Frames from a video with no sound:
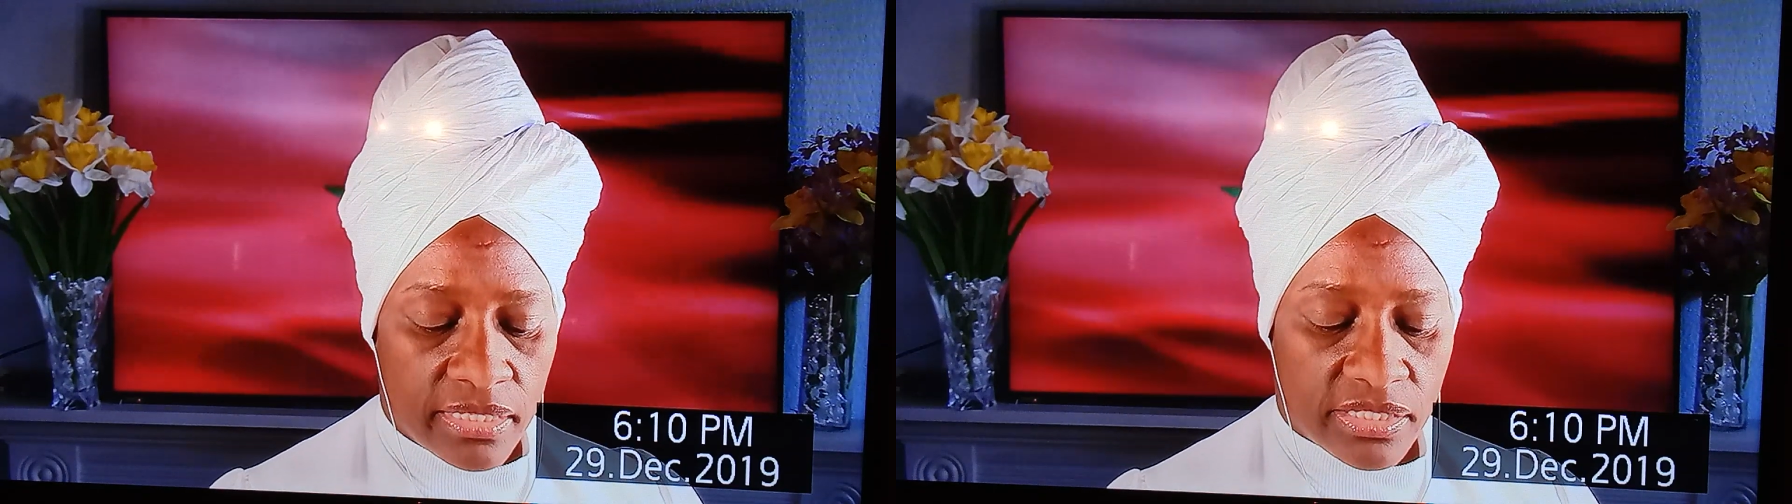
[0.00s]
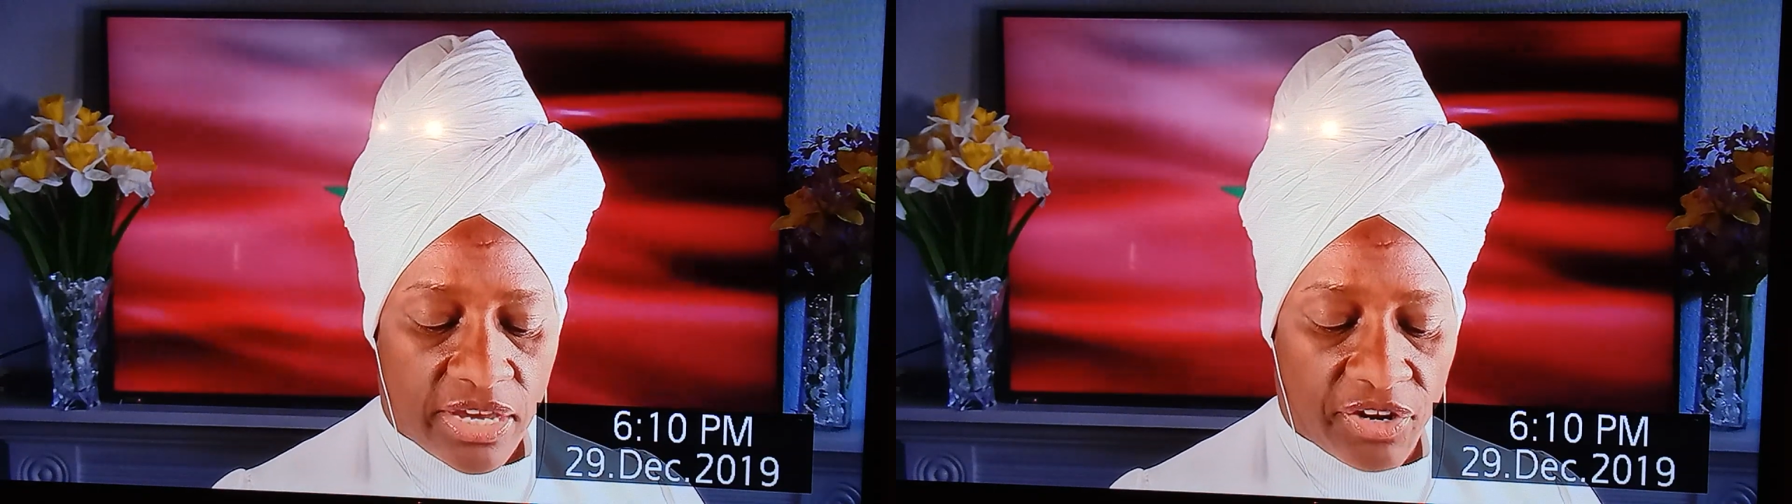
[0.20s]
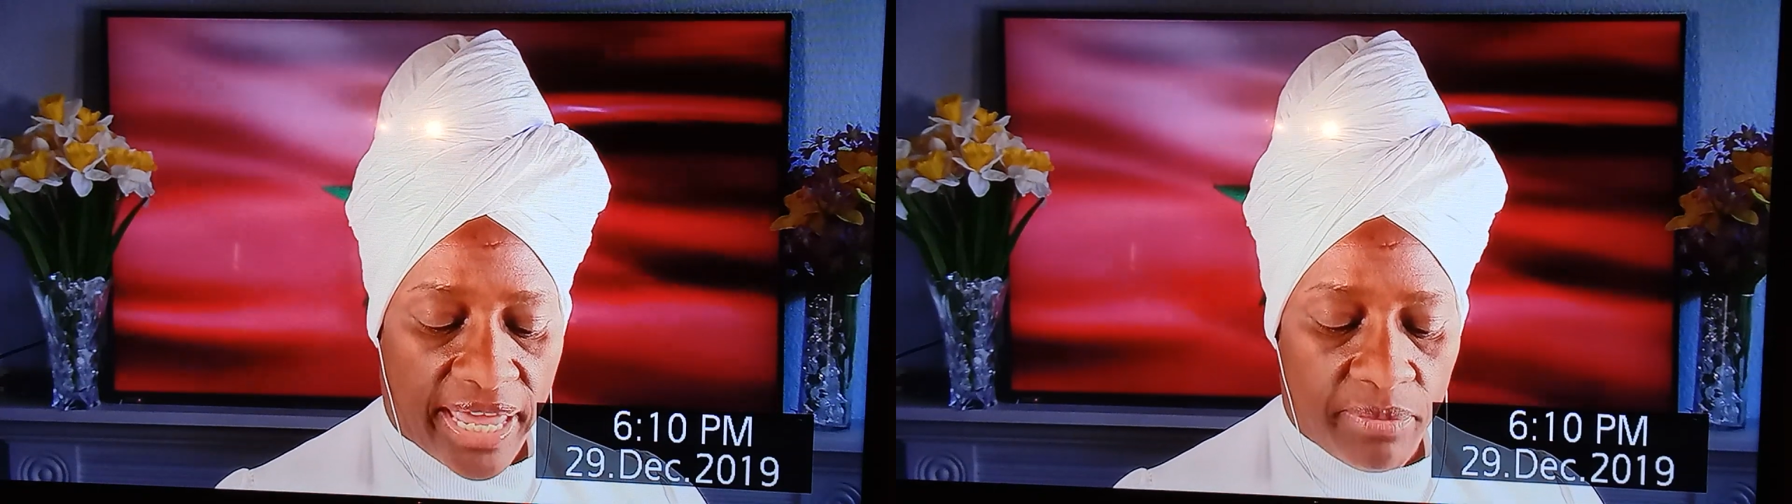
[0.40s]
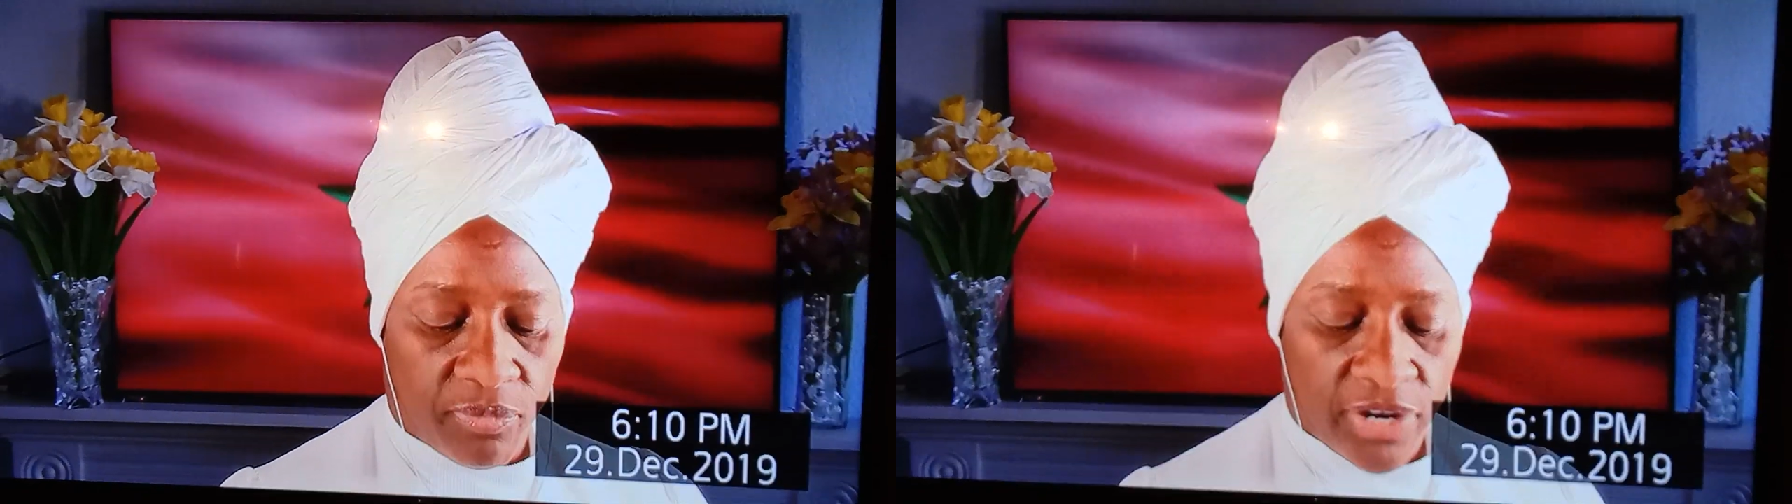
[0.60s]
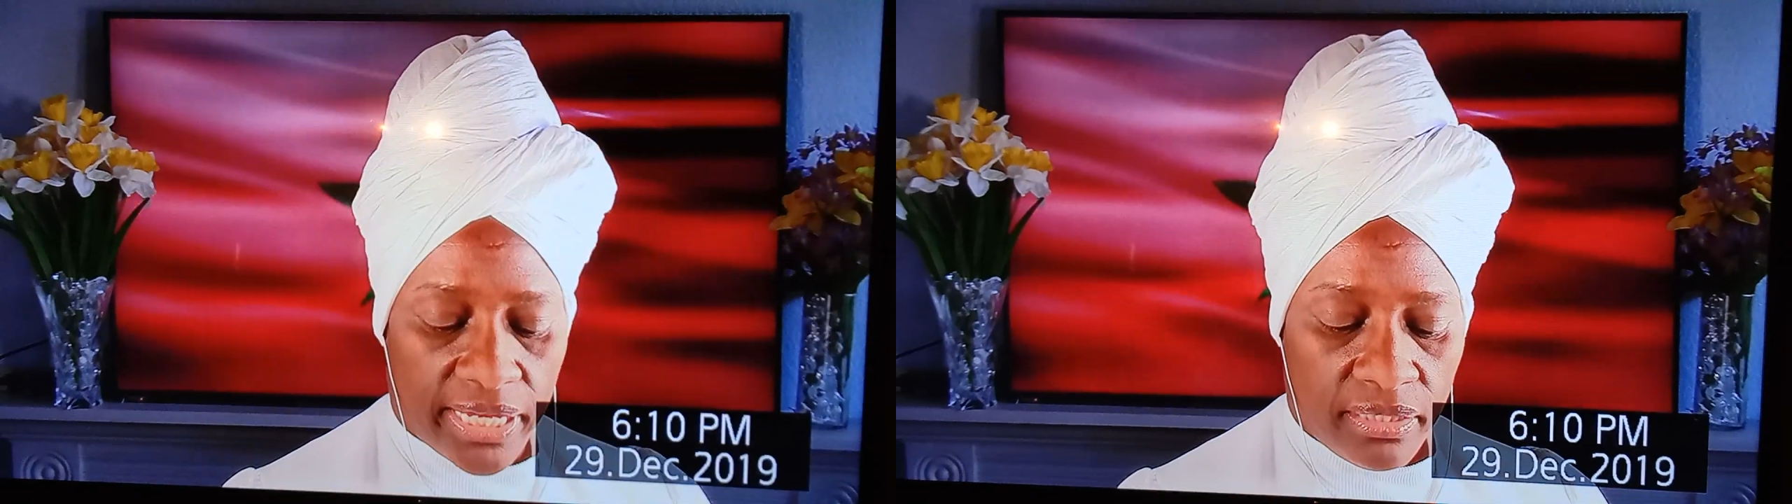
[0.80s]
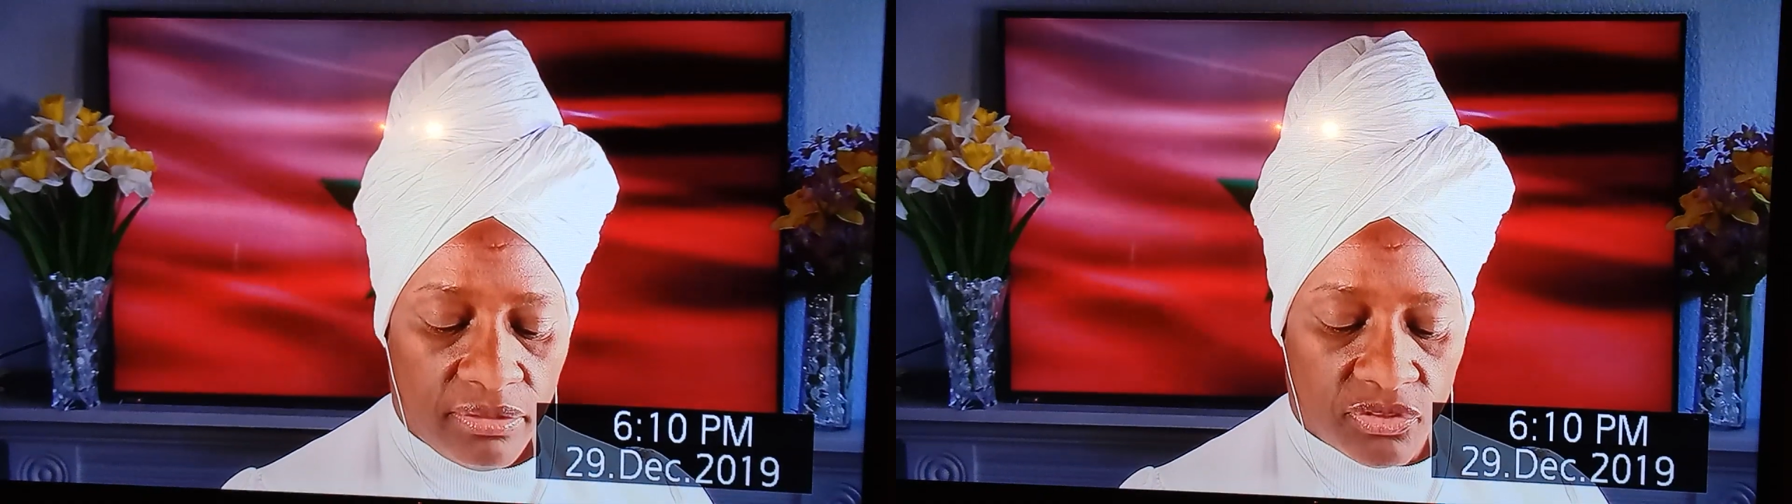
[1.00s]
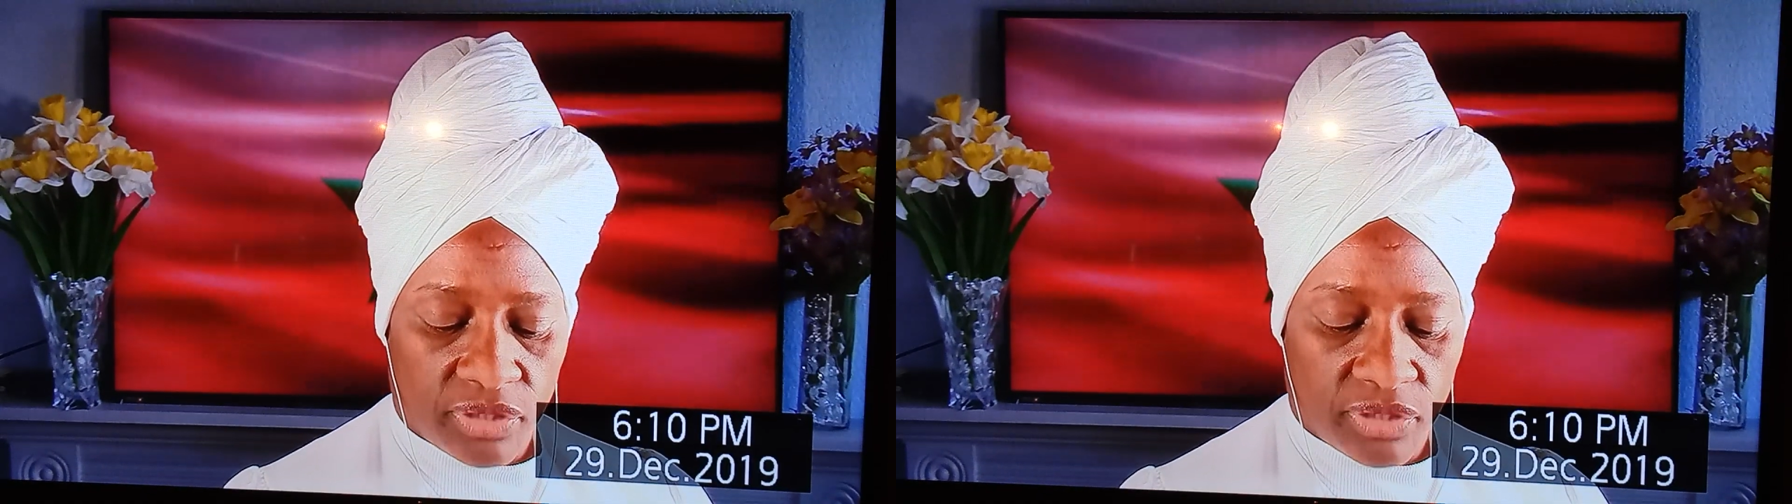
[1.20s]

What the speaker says: Sergey Brin,